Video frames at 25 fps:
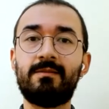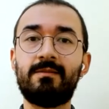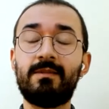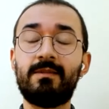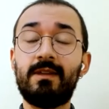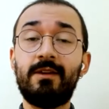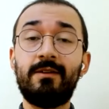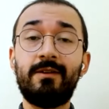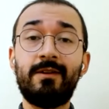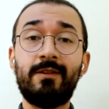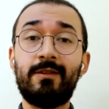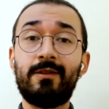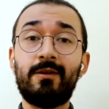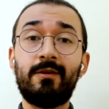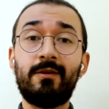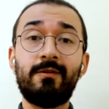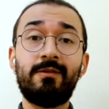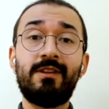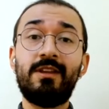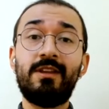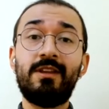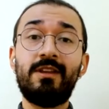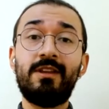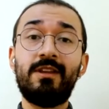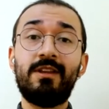even though
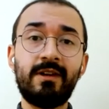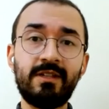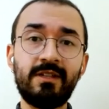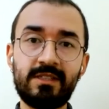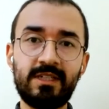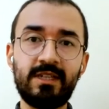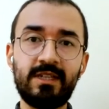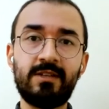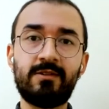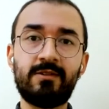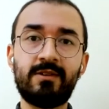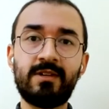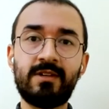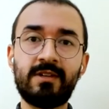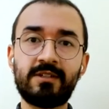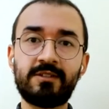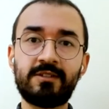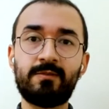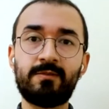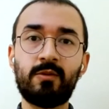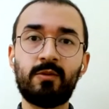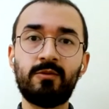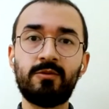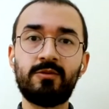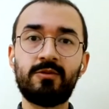different children are
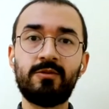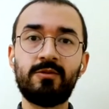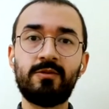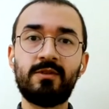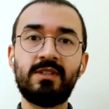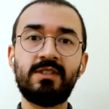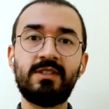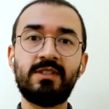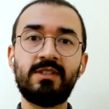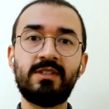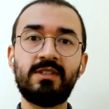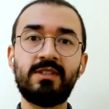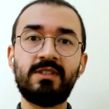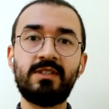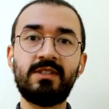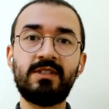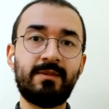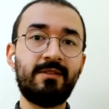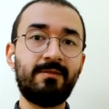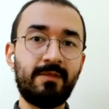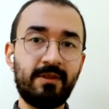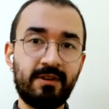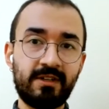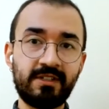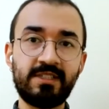exposed to the same
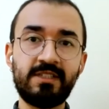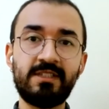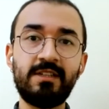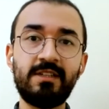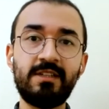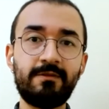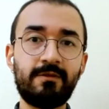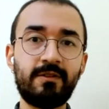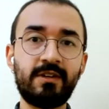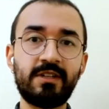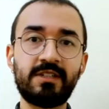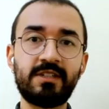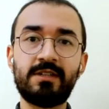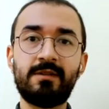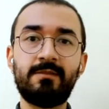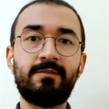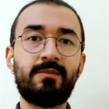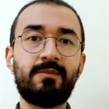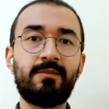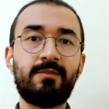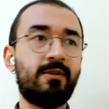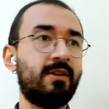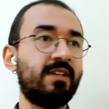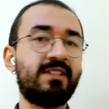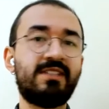adversity, for
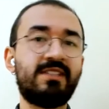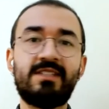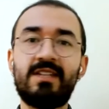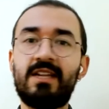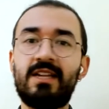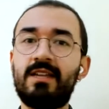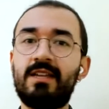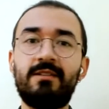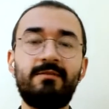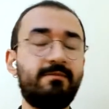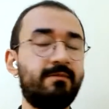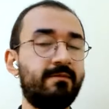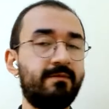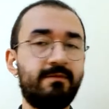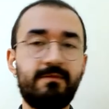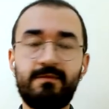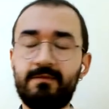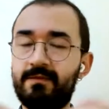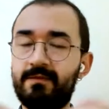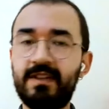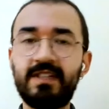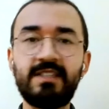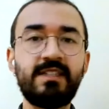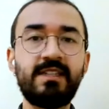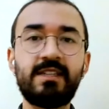example, let's say
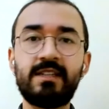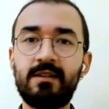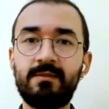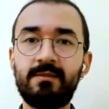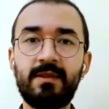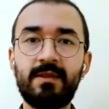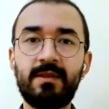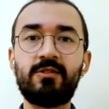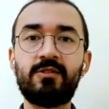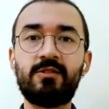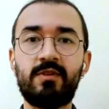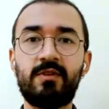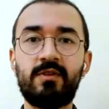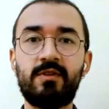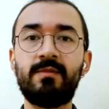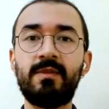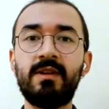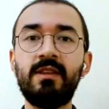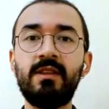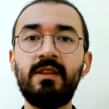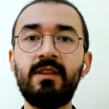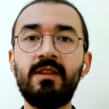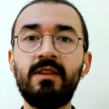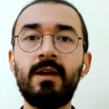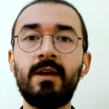physical
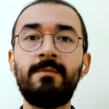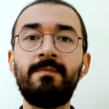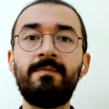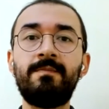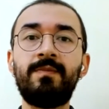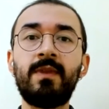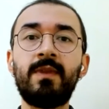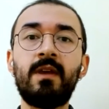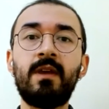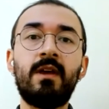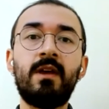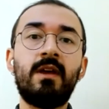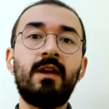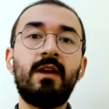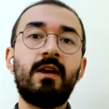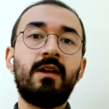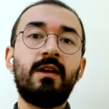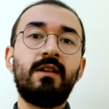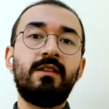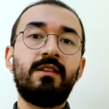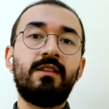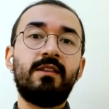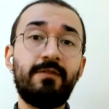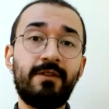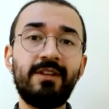maltreatment,
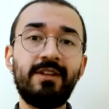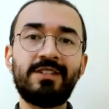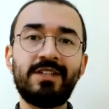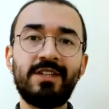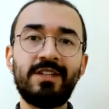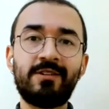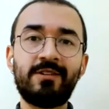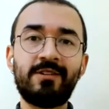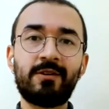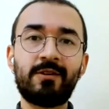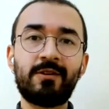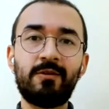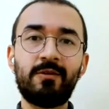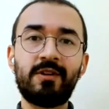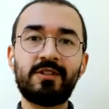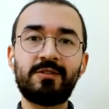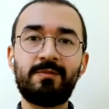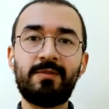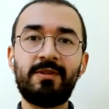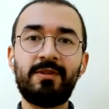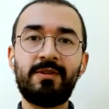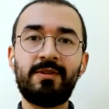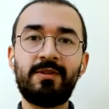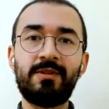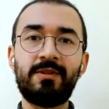different children could
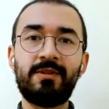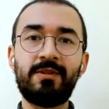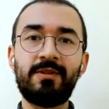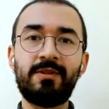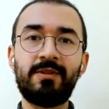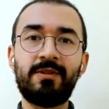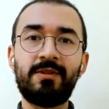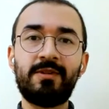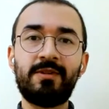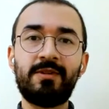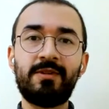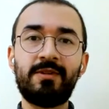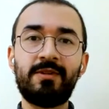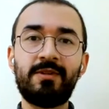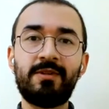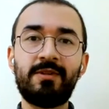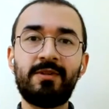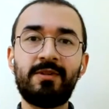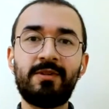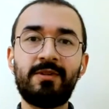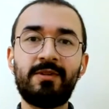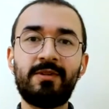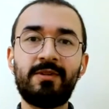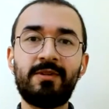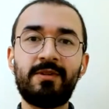experience
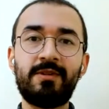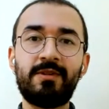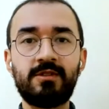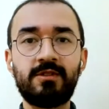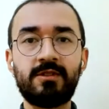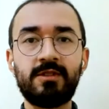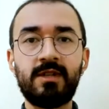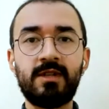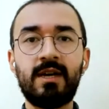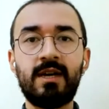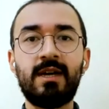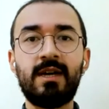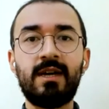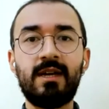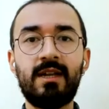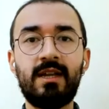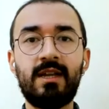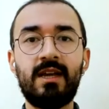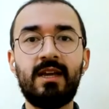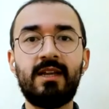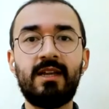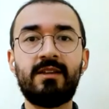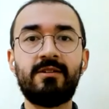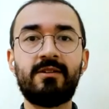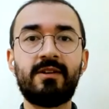different outcomes
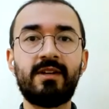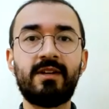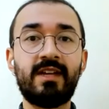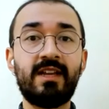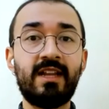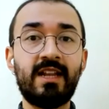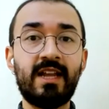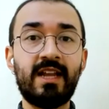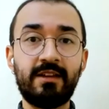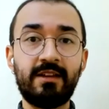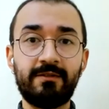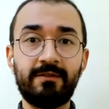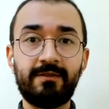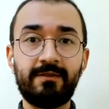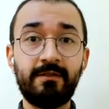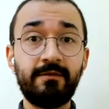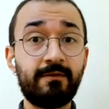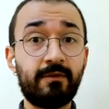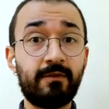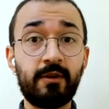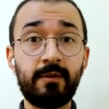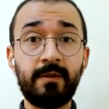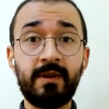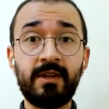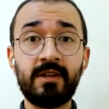later in life,
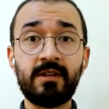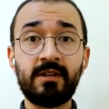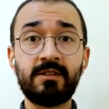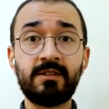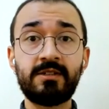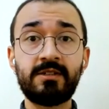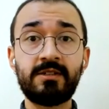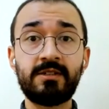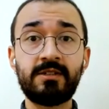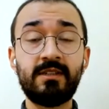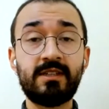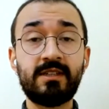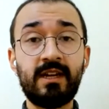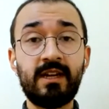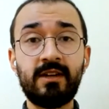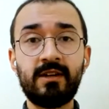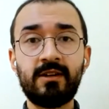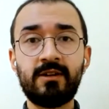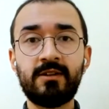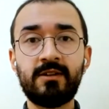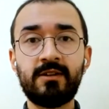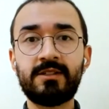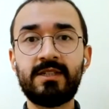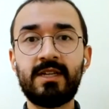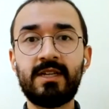informing us and telling
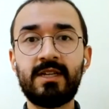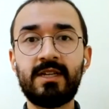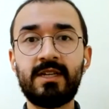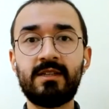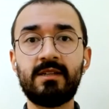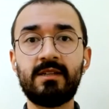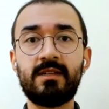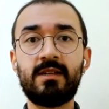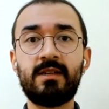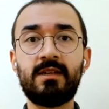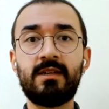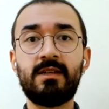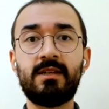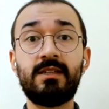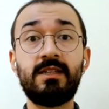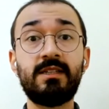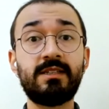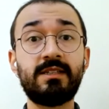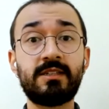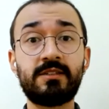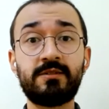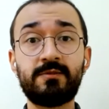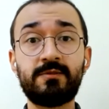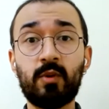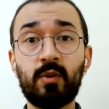us that these
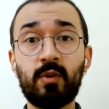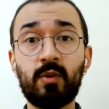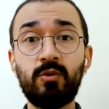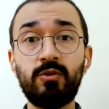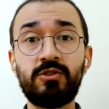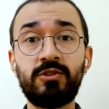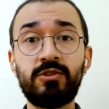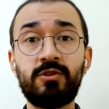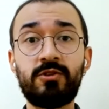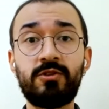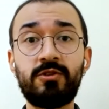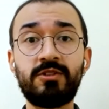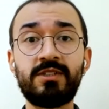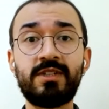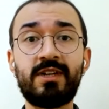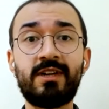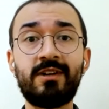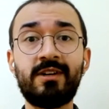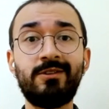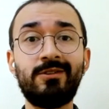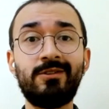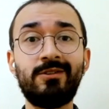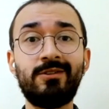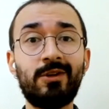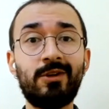exposures are
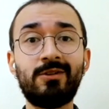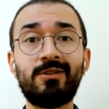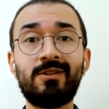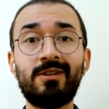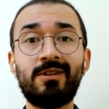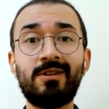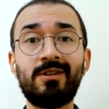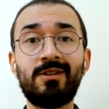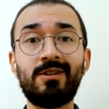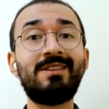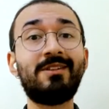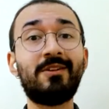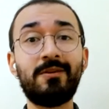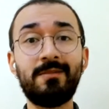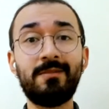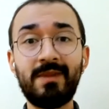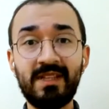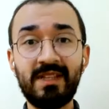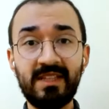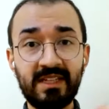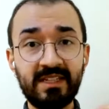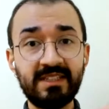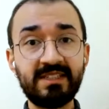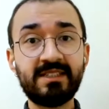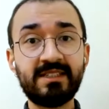not
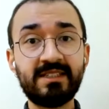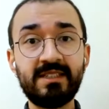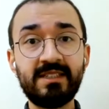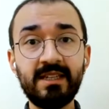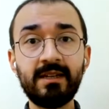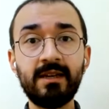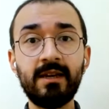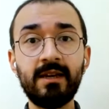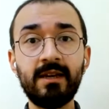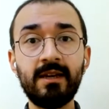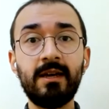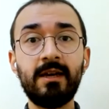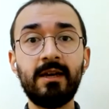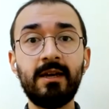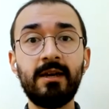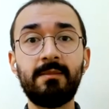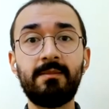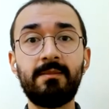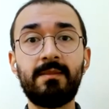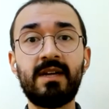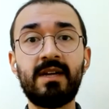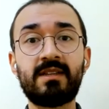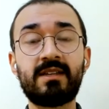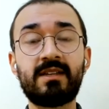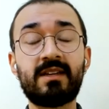deterministic,
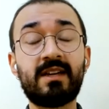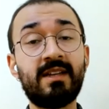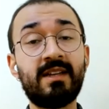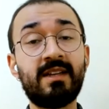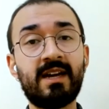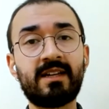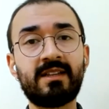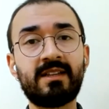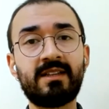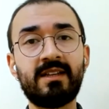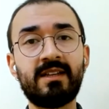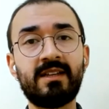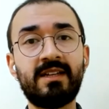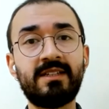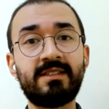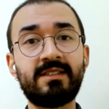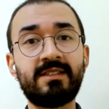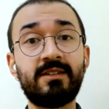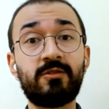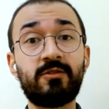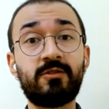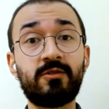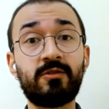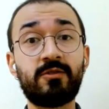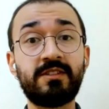but can act
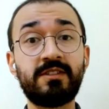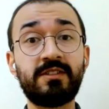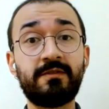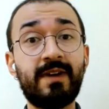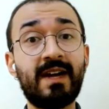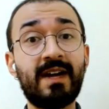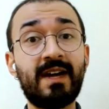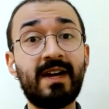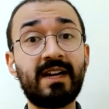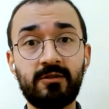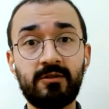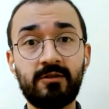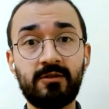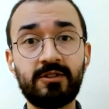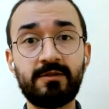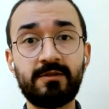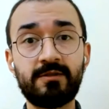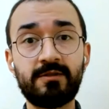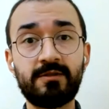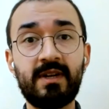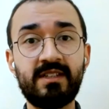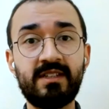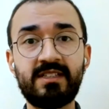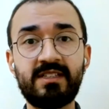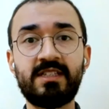as risk factors.
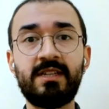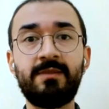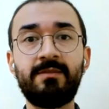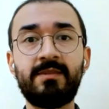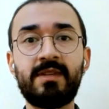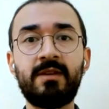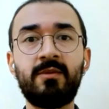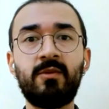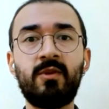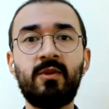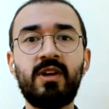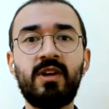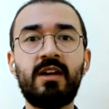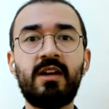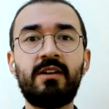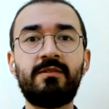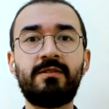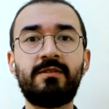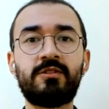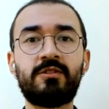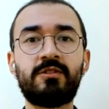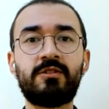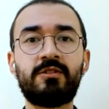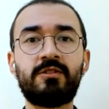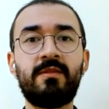But at the same time, we have
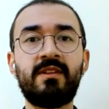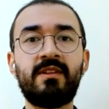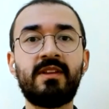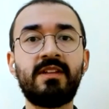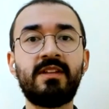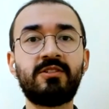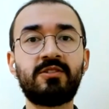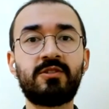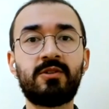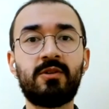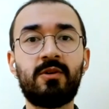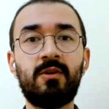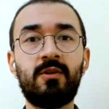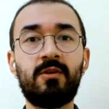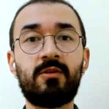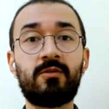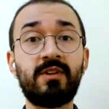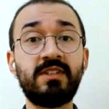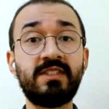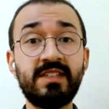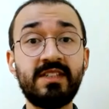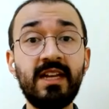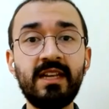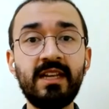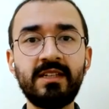something that's called
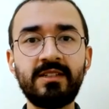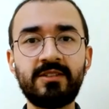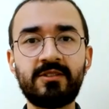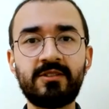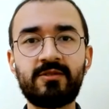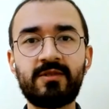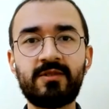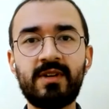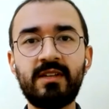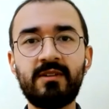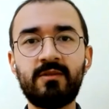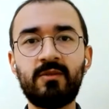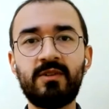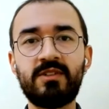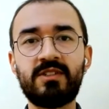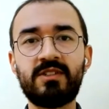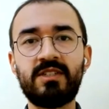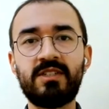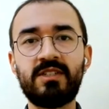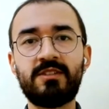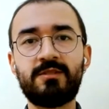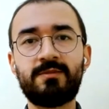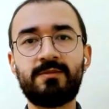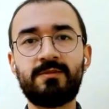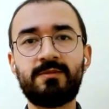resilience, right? Which
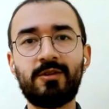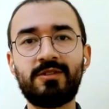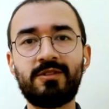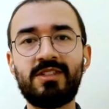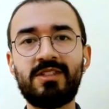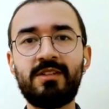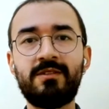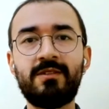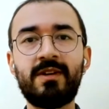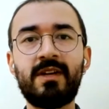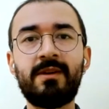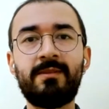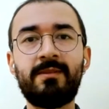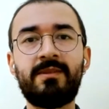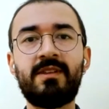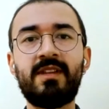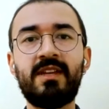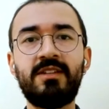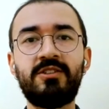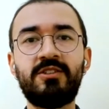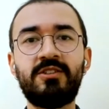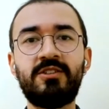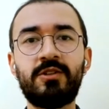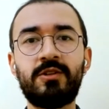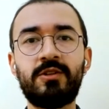is positive
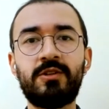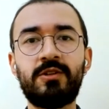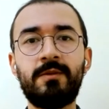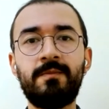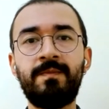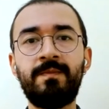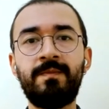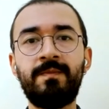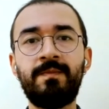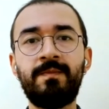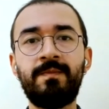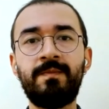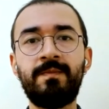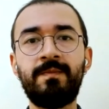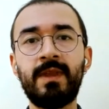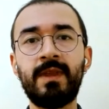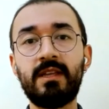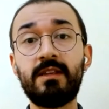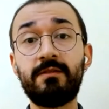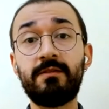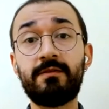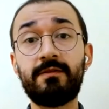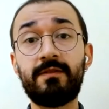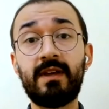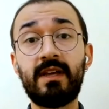adaptation
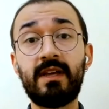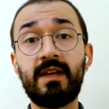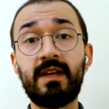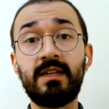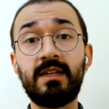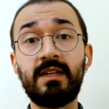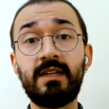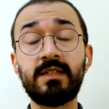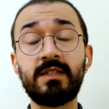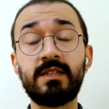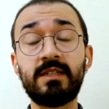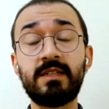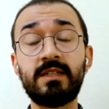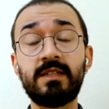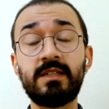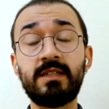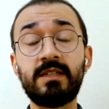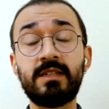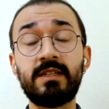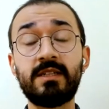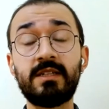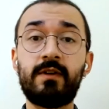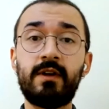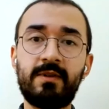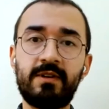in the face
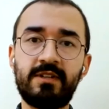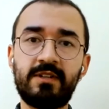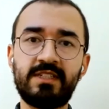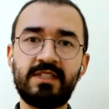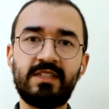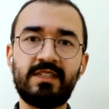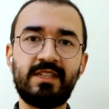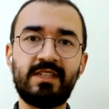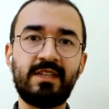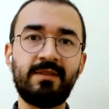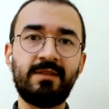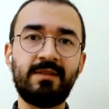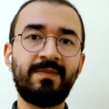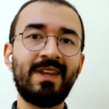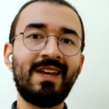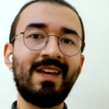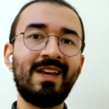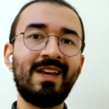of adversity.